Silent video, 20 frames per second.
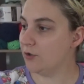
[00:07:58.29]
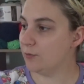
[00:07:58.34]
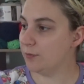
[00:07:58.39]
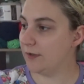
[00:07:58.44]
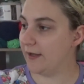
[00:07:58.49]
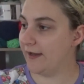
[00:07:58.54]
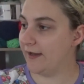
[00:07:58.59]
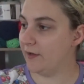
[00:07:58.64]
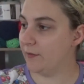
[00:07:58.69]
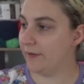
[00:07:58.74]

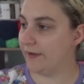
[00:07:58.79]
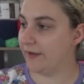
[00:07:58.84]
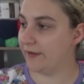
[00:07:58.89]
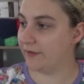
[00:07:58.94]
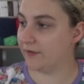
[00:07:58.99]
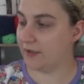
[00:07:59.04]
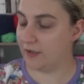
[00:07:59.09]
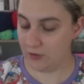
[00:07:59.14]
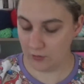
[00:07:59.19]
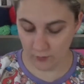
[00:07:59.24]
playing with?
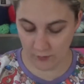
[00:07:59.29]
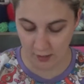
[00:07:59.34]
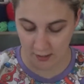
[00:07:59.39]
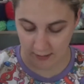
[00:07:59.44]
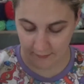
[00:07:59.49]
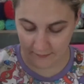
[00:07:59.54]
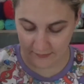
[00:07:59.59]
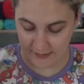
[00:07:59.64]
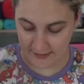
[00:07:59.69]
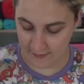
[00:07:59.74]
Can you
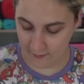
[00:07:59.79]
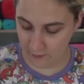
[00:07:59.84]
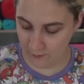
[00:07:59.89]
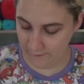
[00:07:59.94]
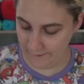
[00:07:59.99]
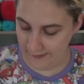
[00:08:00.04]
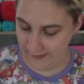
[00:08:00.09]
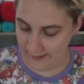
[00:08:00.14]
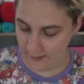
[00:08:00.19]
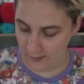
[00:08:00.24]
calm down
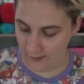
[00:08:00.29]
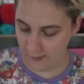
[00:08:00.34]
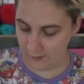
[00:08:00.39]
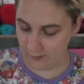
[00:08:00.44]
over there?